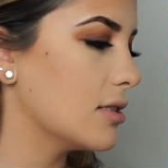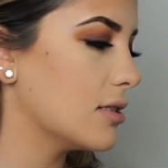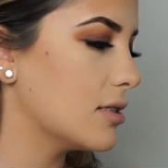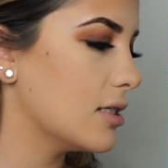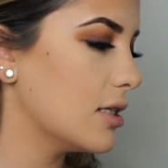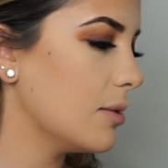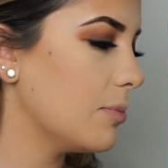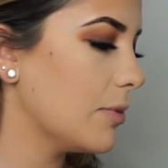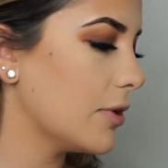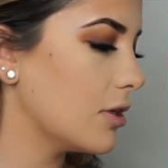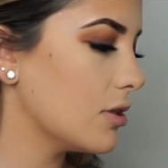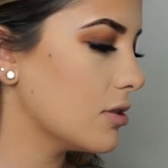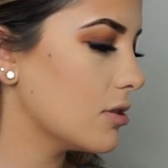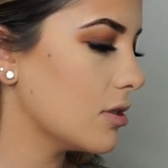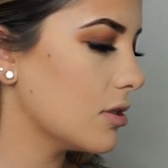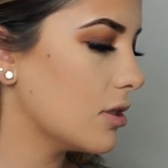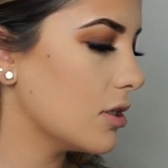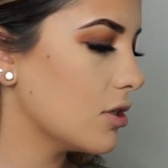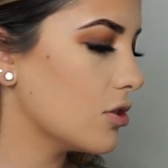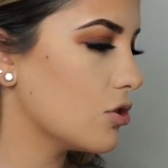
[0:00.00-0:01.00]
dip
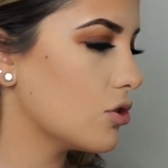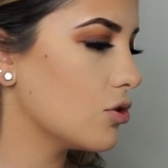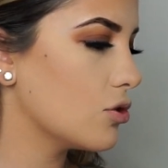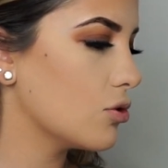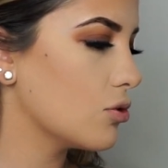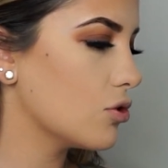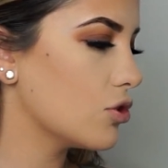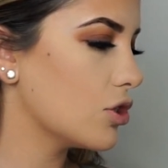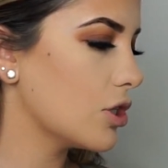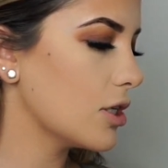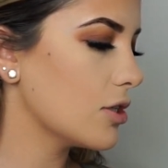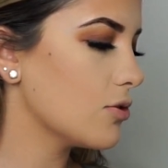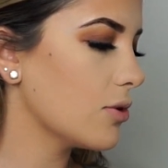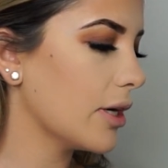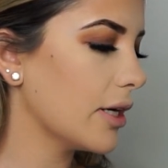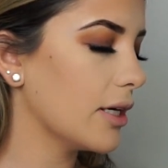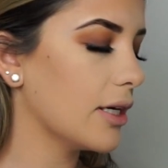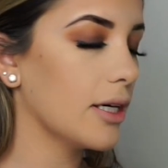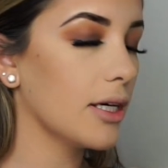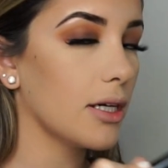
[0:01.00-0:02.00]
into these two shades
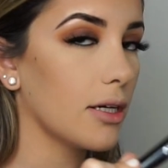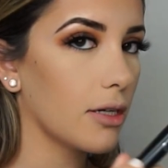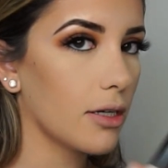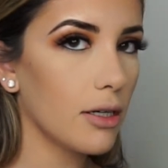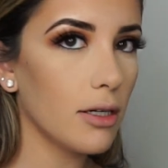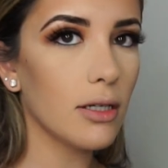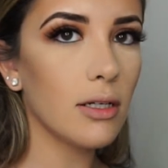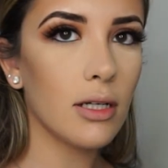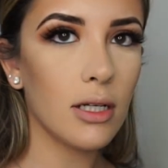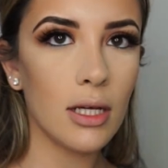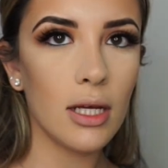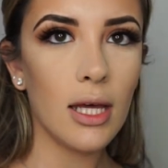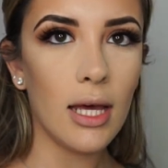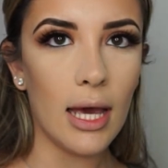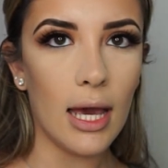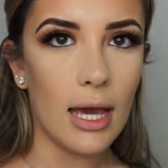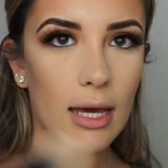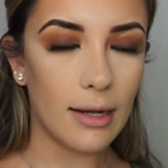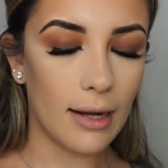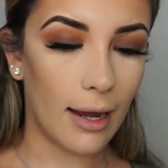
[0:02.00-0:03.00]
right here.
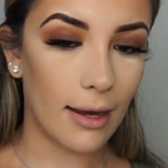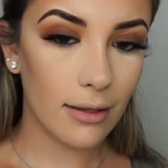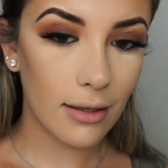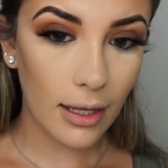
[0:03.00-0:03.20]
And I